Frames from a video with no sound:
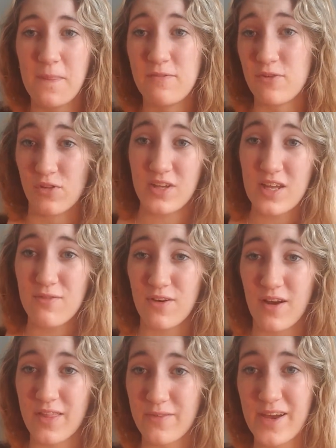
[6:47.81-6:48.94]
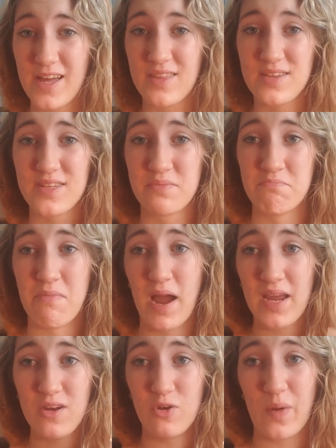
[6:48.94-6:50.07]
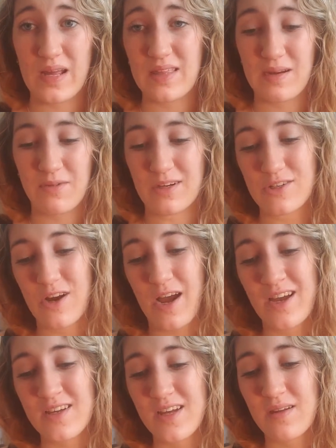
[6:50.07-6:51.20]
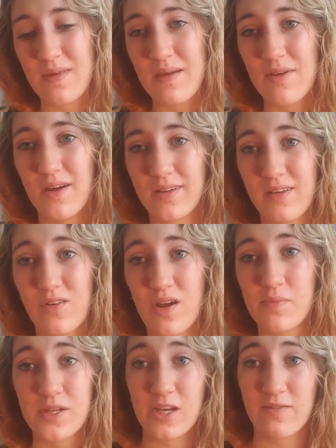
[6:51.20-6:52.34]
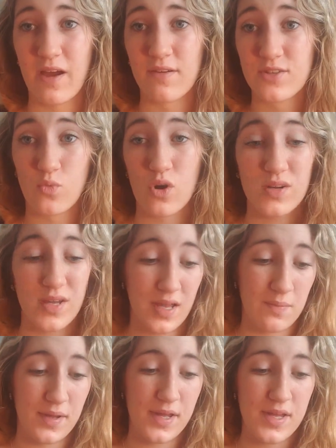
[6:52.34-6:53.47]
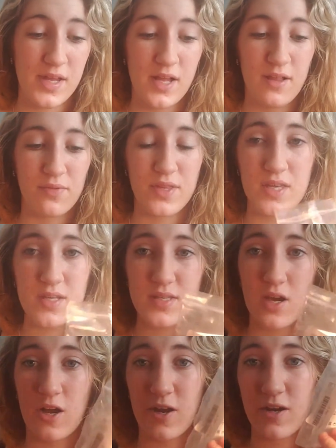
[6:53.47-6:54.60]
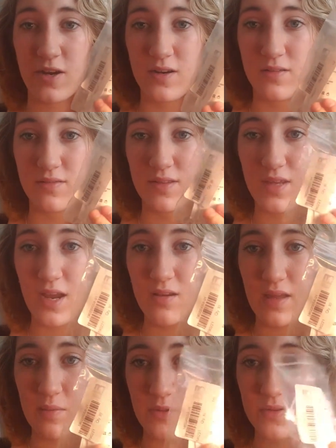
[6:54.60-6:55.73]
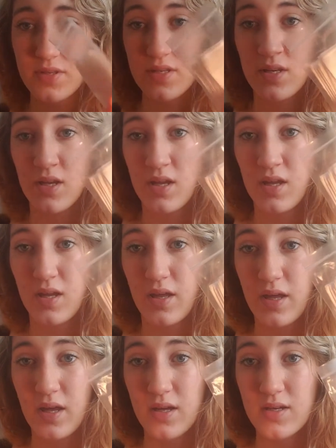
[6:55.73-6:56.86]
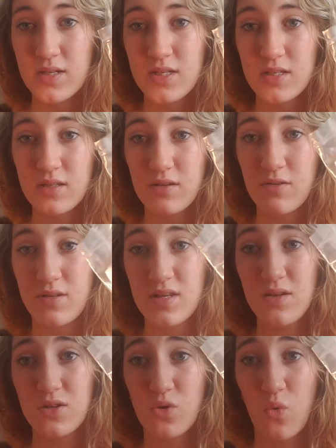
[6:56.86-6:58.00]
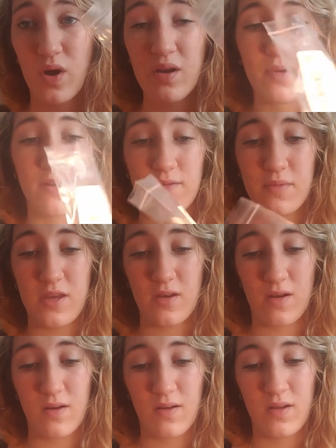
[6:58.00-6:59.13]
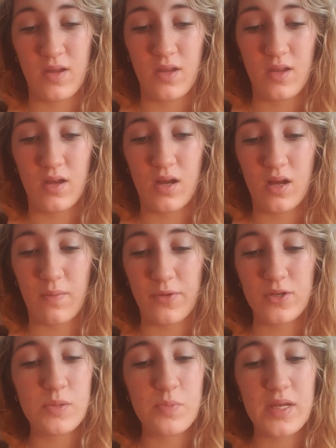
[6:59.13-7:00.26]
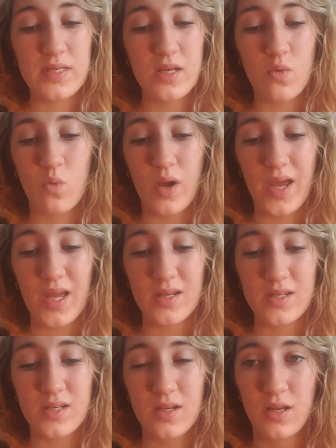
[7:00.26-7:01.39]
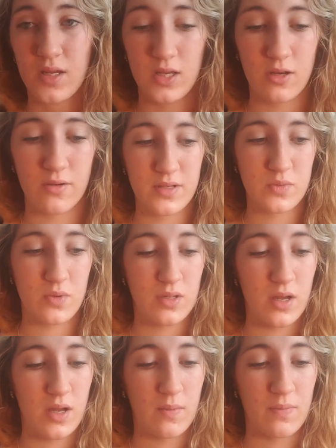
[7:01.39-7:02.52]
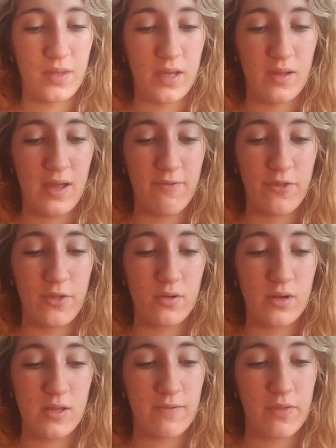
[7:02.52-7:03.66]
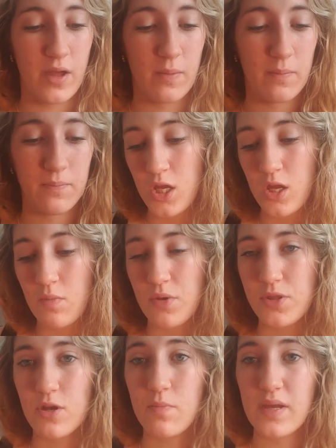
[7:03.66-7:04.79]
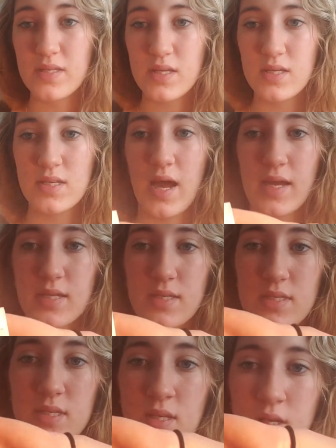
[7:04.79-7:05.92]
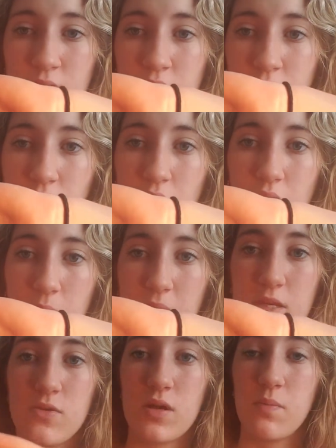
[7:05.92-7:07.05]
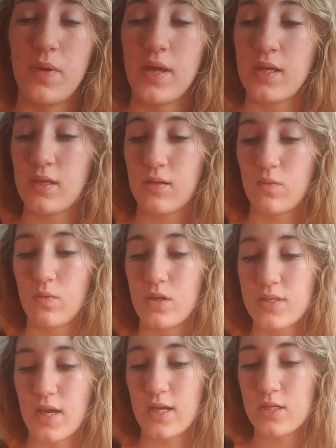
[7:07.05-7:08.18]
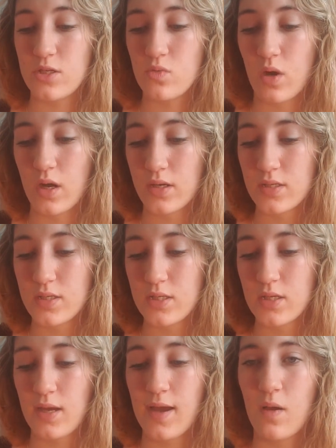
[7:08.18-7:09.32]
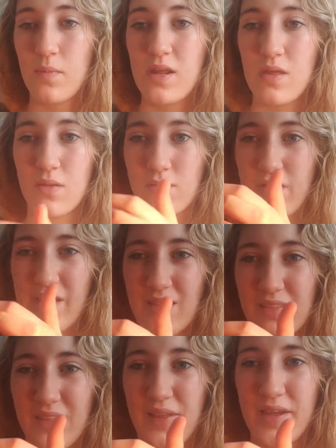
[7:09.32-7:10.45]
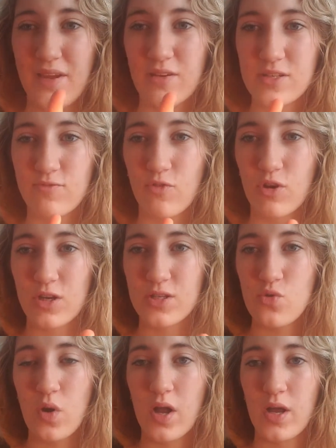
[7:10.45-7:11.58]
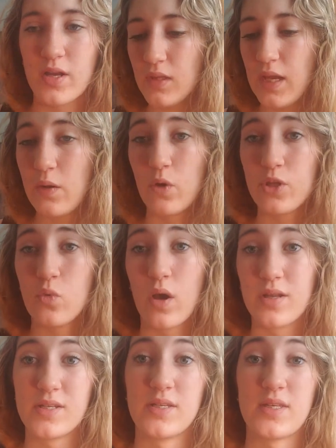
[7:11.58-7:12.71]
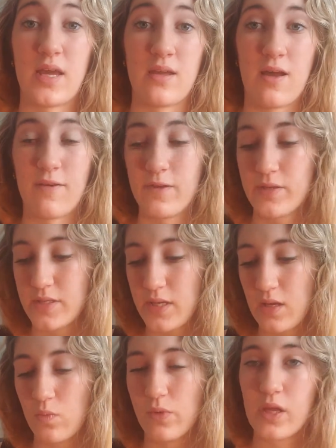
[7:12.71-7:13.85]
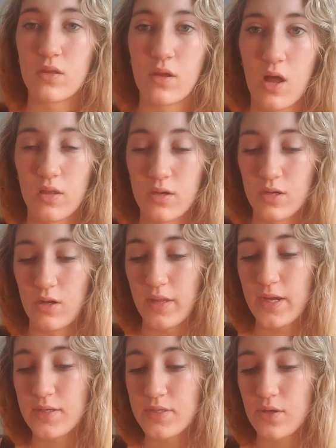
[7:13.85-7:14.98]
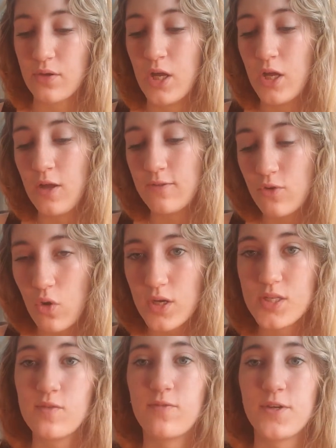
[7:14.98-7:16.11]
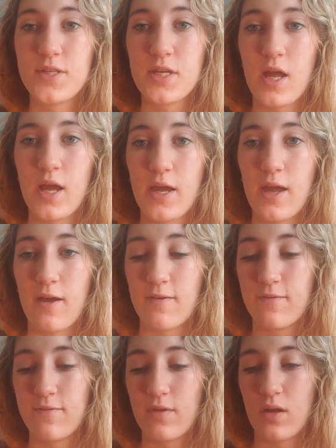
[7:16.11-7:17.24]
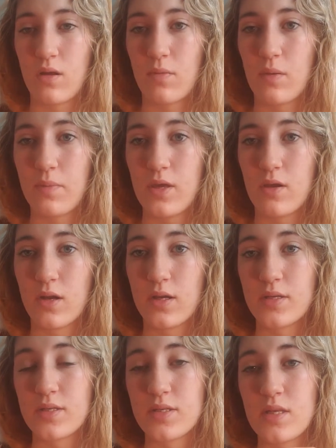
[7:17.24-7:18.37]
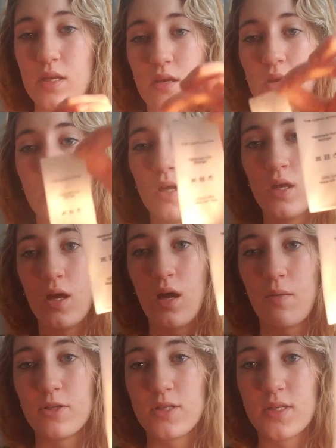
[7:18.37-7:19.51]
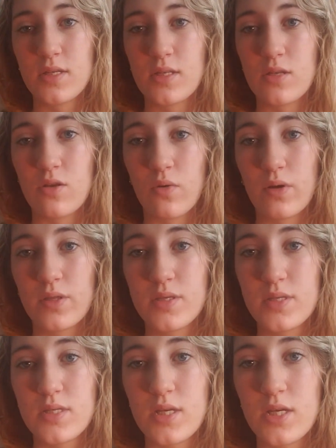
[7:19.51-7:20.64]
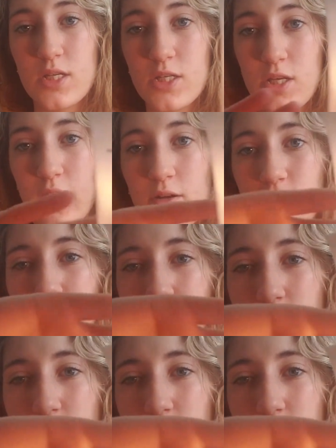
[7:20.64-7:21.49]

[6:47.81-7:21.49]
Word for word: if you're looking for another way, this is my new way that I'm going to try, and maybe I'll give an update of how it's working, but these are the care labels. And you can see there's quite a bit of them here. Um, they're just basic white you it's what, um, I have 30 of them, but they're a basic size, um, and you can pick what size you want, how many like layers of words you want, and what you want it to say, obviously, and like the color and all that. So, of course, the first thing I have um, up here is the, um, it just says the north stitch. I don't know if you